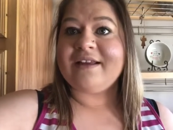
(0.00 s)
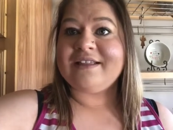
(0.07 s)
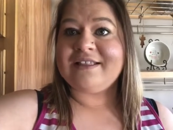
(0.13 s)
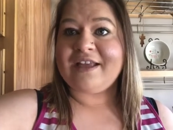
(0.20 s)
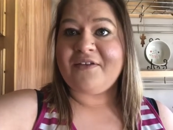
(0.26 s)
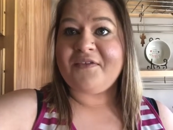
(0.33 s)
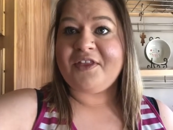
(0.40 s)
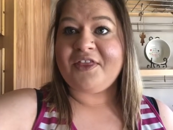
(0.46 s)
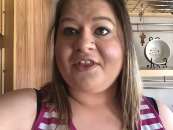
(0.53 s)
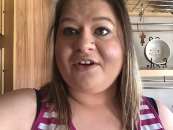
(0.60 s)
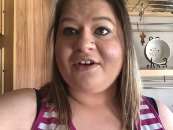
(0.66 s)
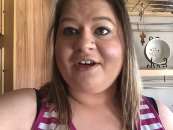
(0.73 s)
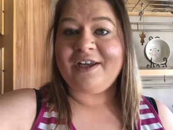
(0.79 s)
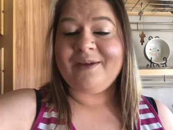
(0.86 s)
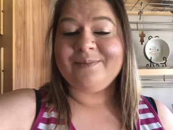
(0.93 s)

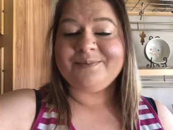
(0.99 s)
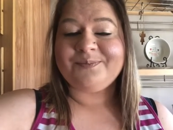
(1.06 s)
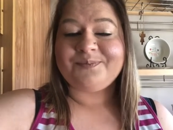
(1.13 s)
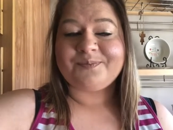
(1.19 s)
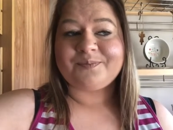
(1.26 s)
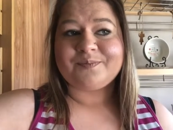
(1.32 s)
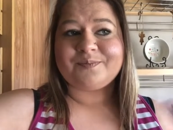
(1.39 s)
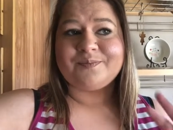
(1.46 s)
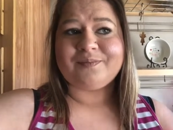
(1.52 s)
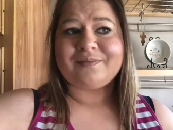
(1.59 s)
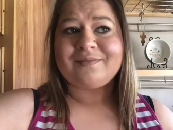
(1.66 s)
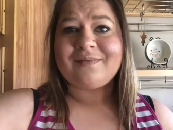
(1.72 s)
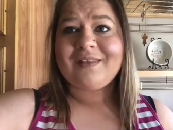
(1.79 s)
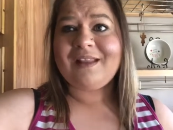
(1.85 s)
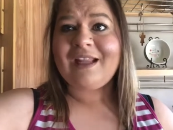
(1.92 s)
7.30
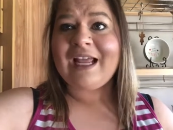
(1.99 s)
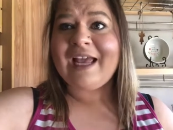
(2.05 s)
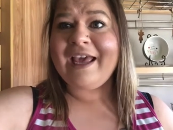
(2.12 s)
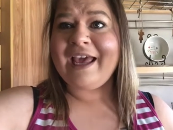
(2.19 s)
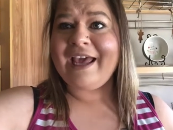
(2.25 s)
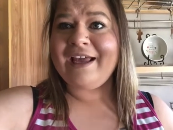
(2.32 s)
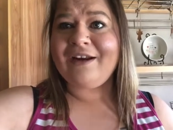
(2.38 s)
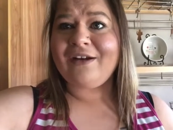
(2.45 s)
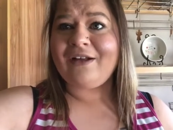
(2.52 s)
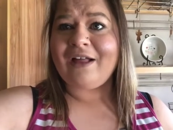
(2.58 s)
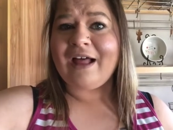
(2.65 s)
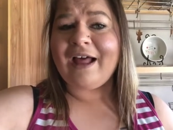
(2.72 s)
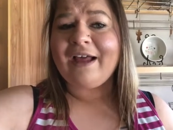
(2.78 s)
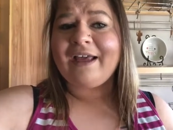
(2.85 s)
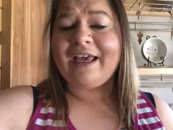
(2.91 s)
8
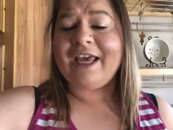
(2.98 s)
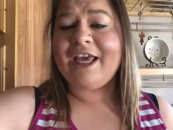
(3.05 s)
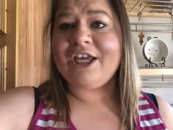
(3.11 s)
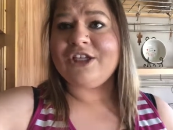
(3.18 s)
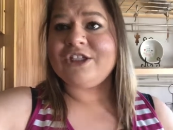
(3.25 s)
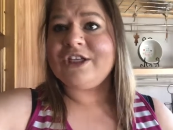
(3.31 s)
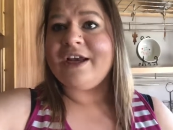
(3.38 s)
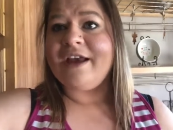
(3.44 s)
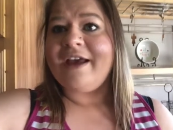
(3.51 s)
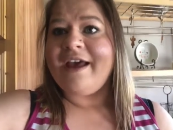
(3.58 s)
o'clock ish.